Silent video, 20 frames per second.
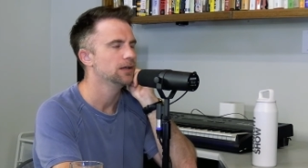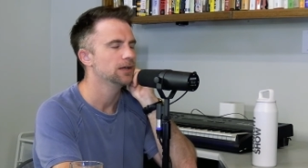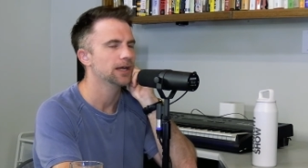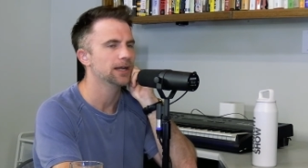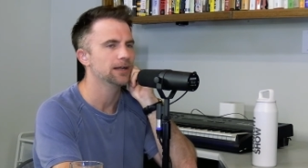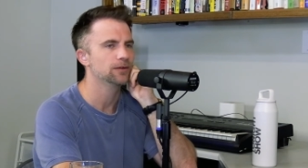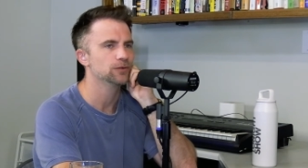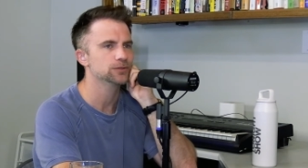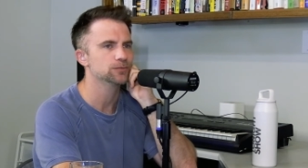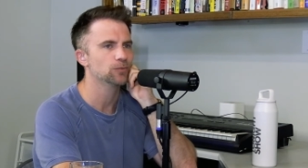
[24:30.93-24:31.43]

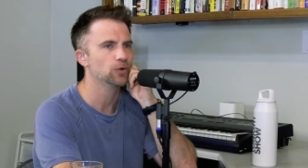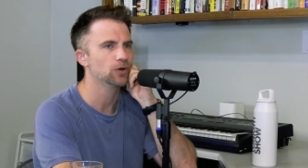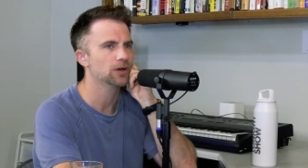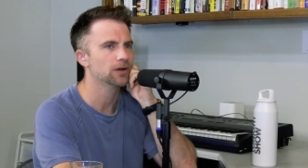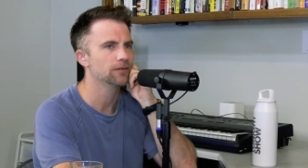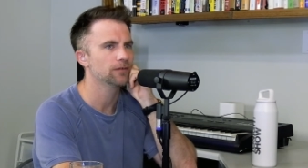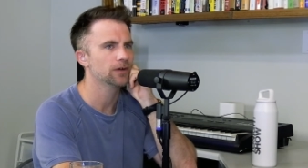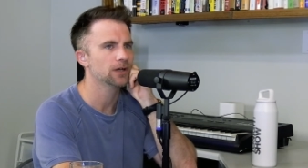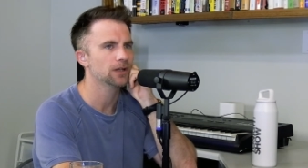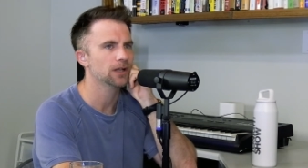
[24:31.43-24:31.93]
and it was
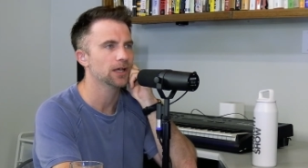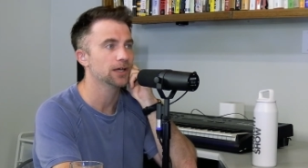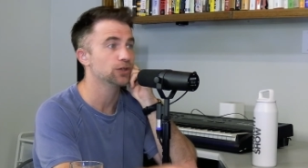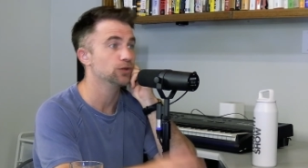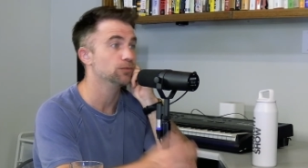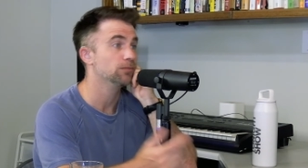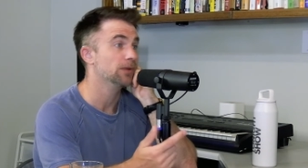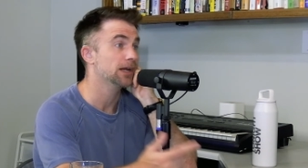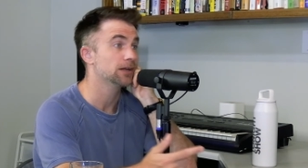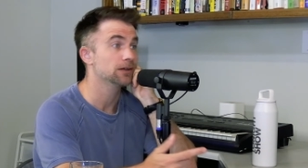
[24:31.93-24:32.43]
more of a like,
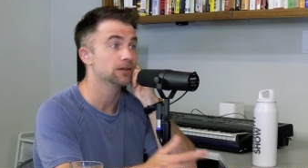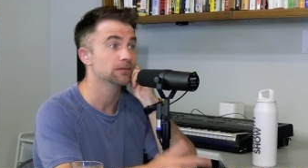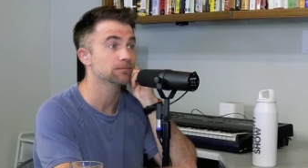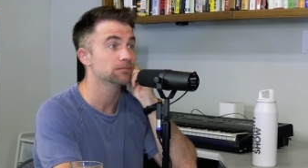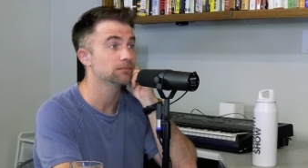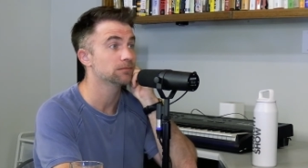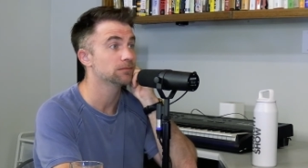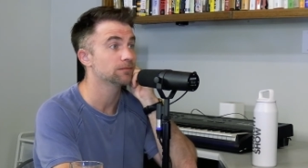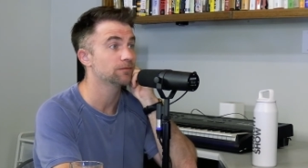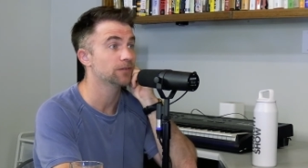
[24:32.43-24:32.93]
you better
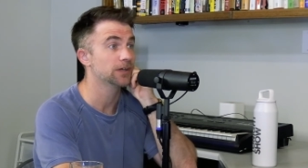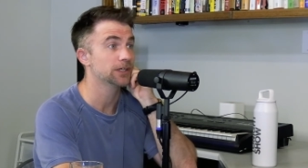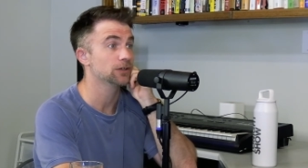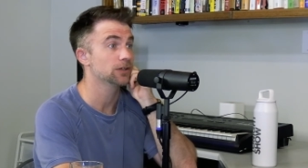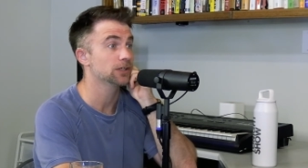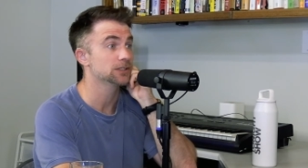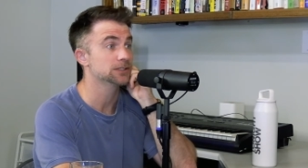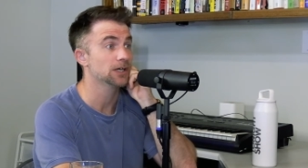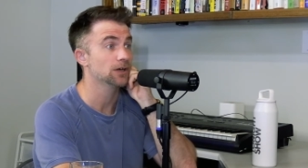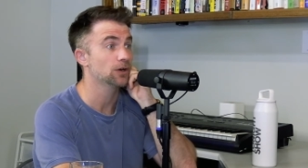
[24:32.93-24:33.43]

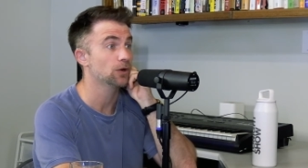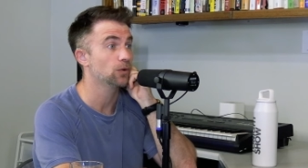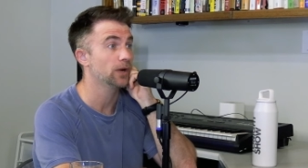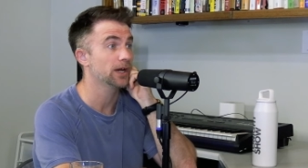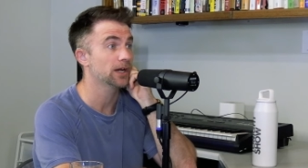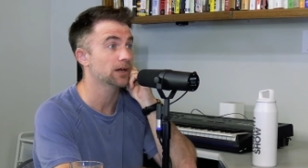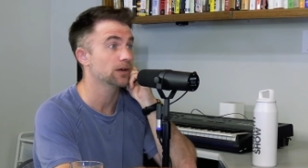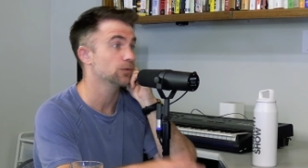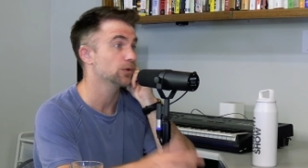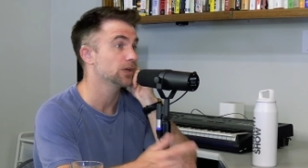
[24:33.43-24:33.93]
figure this out
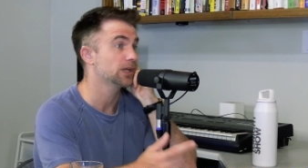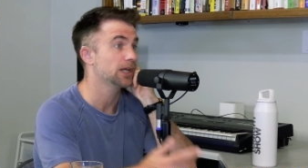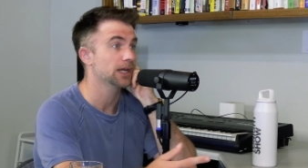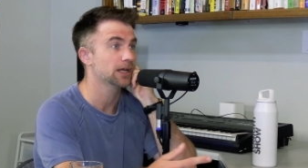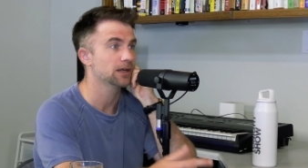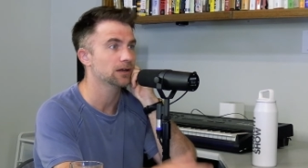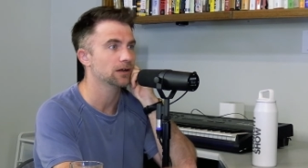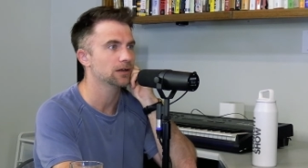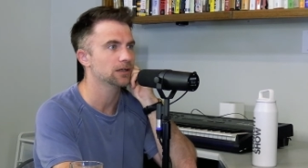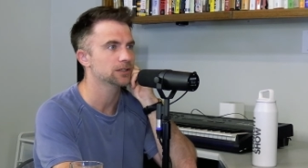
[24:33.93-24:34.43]
quick or we're
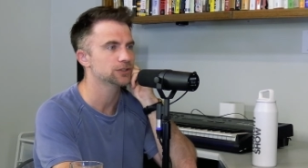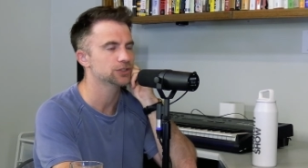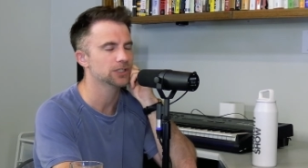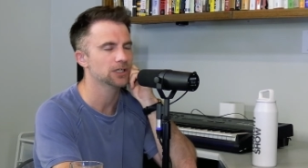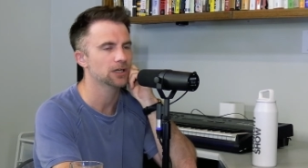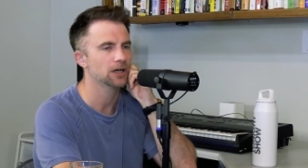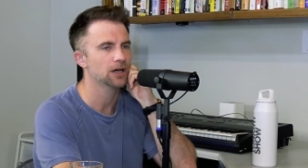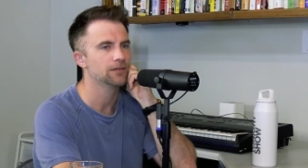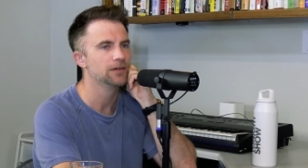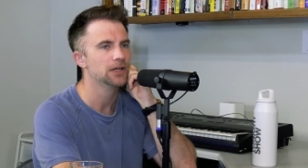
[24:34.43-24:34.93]
taking all our
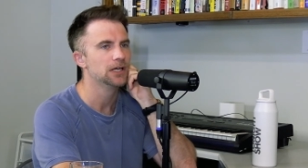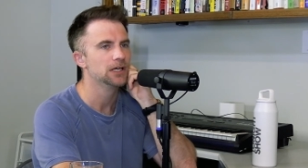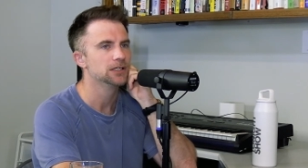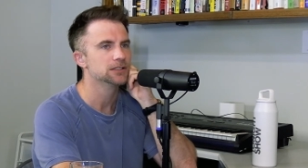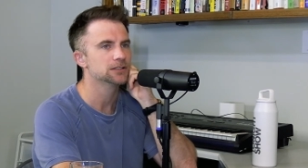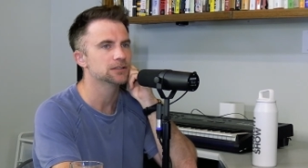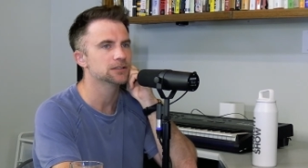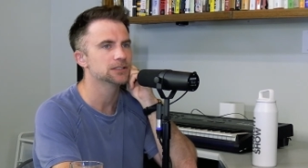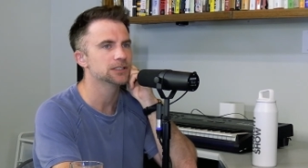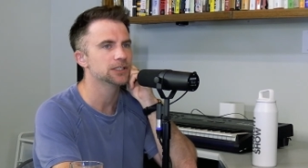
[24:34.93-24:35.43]
shit off.
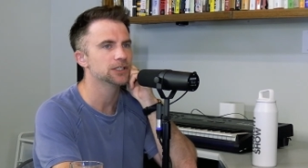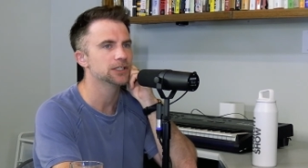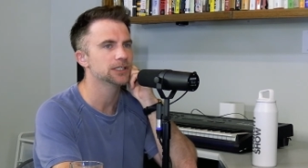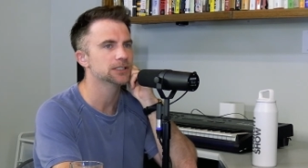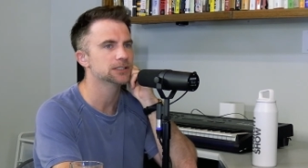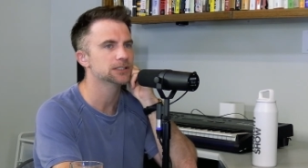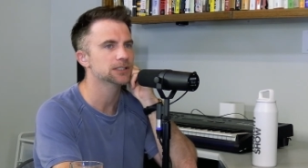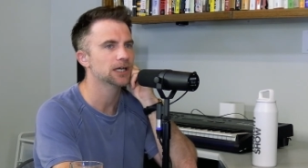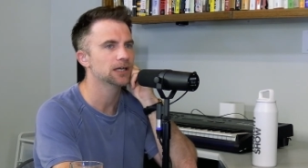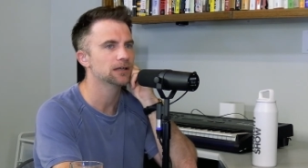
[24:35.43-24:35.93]
So
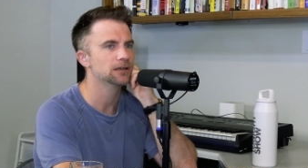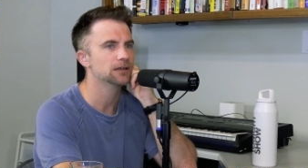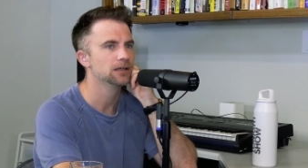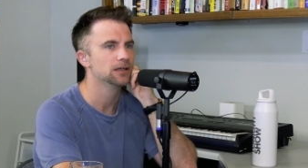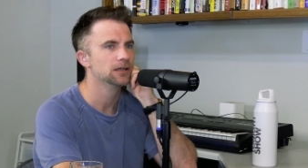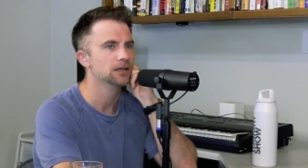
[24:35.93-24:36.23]
Sirius said,